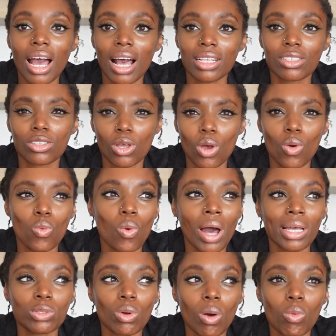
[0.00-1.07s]
And so
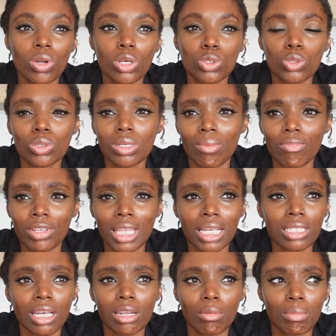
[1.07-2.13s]
why do I want to do something
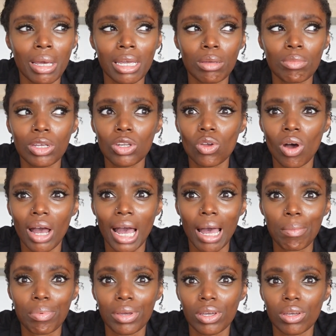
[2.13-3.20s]
that's going to make me not
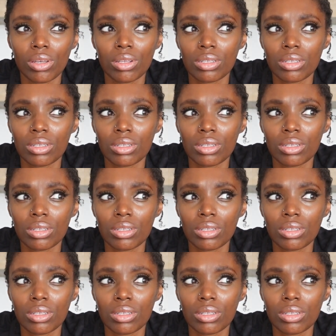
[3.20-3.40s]
happy,